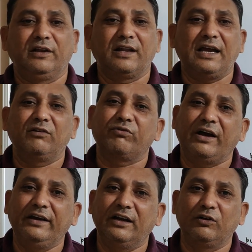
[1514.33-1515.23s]

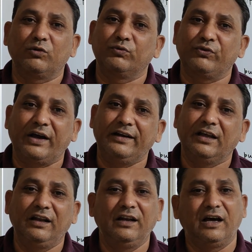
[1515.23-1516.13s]
Non-final to
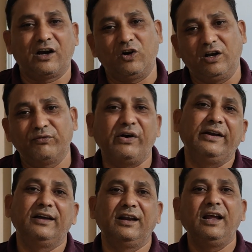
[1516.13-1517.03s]
final or
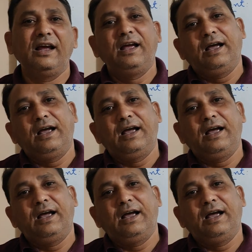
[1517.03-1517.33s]
non-final,